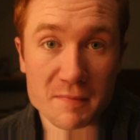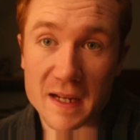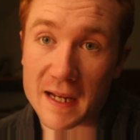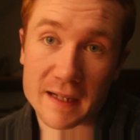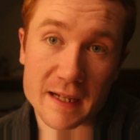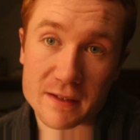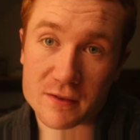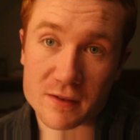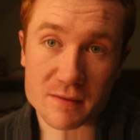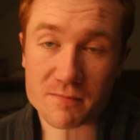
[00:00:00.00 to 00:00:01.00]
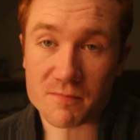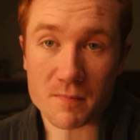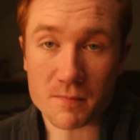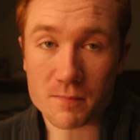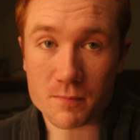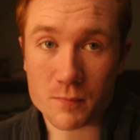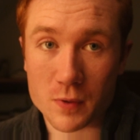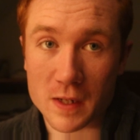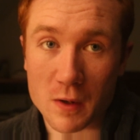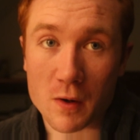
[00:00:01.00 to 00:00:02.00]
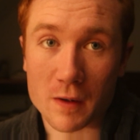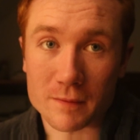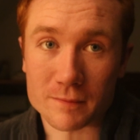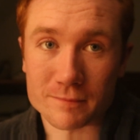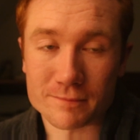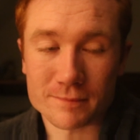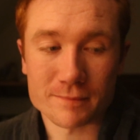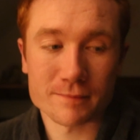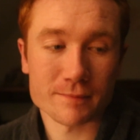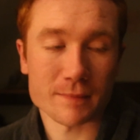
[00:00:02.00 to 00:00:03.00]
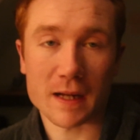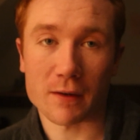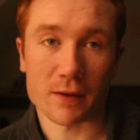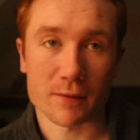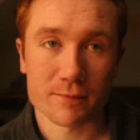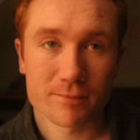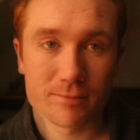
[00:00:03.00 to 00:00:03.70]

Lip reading: and that's just pretty hard. I don't know.